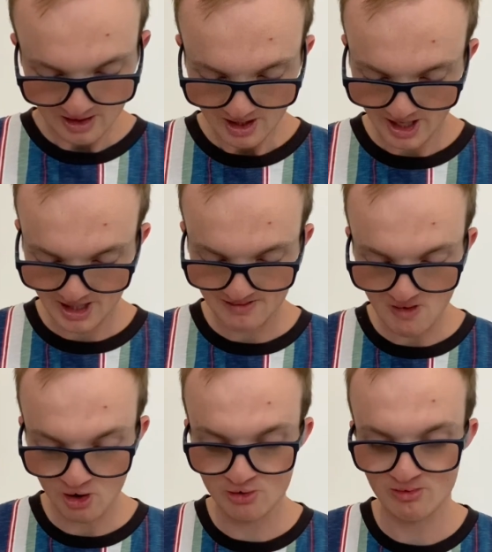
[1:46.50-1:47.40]
it
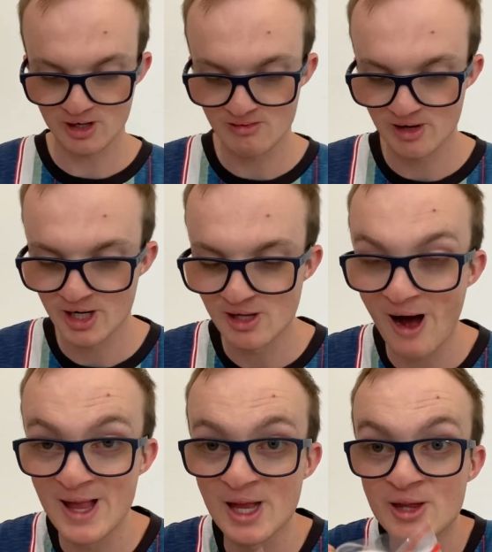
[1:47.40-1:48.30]
smells really
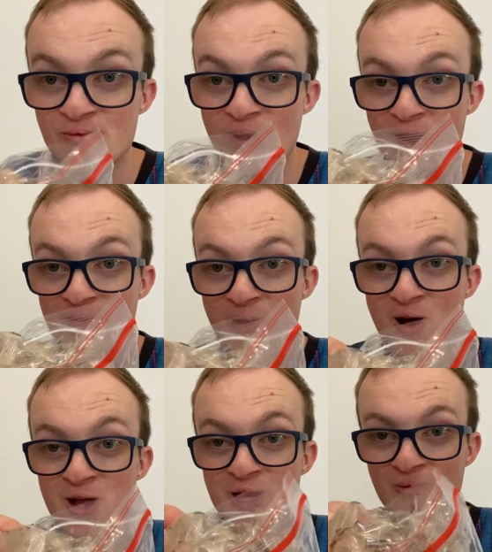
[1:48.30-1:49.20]
nice. It's
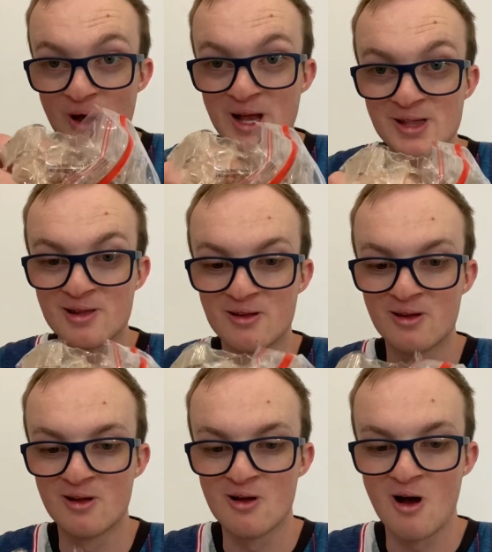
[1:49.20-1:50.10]
very sweet.
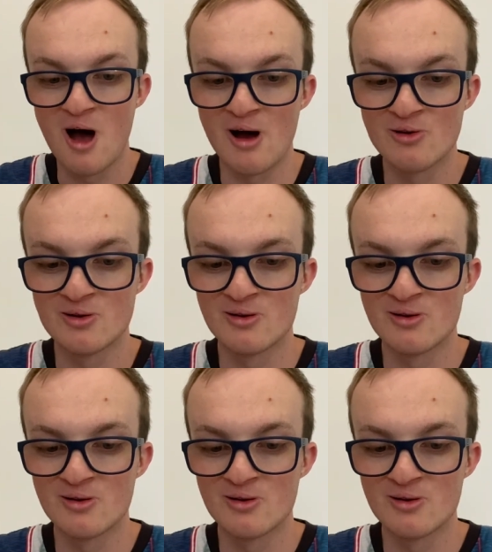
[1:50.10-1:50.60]
I'll